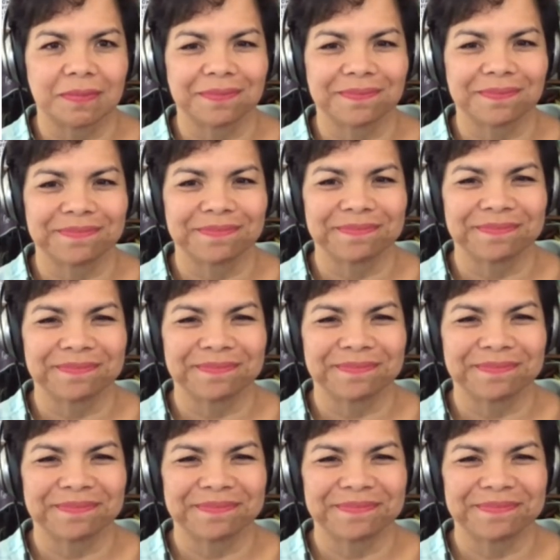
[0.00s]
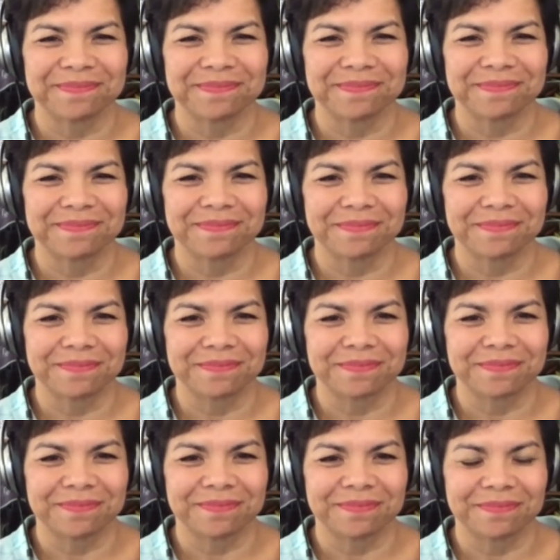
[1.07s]

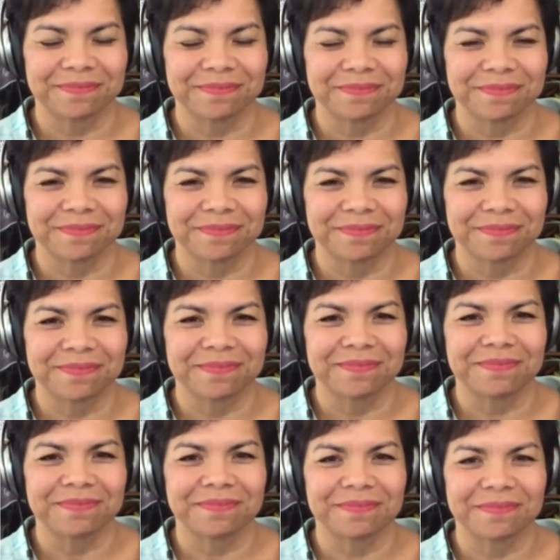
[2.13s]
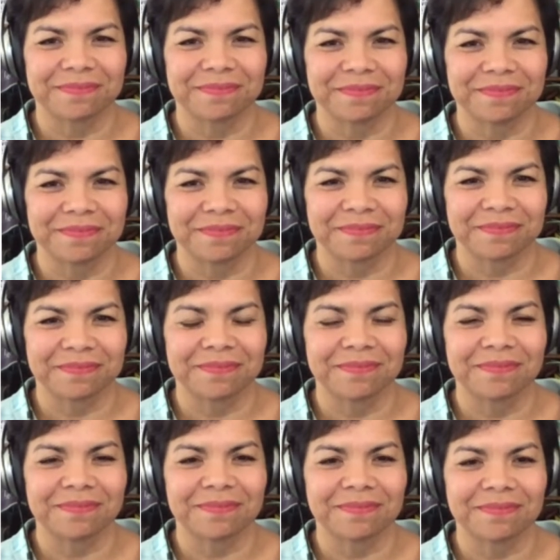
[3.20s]

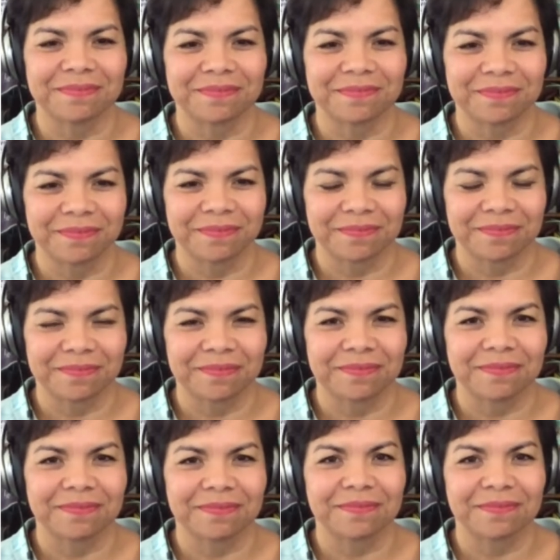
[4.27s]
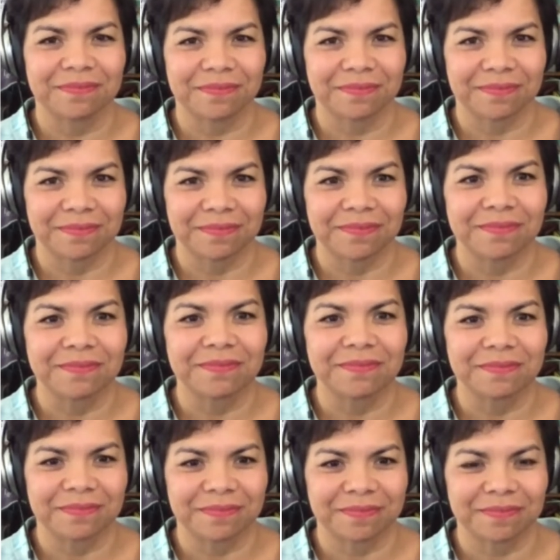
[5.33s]

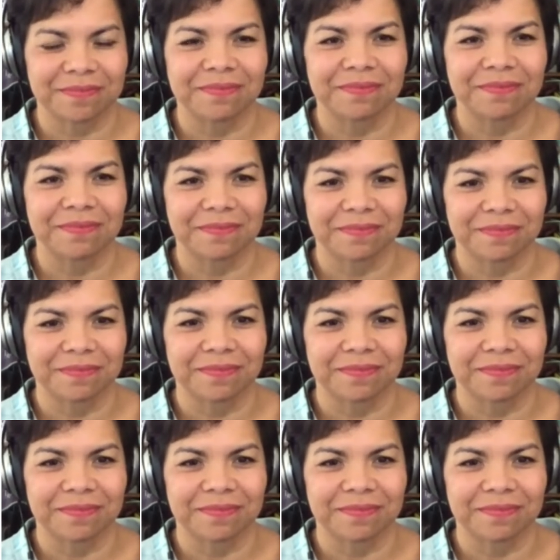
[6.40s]
The person shown says nothing.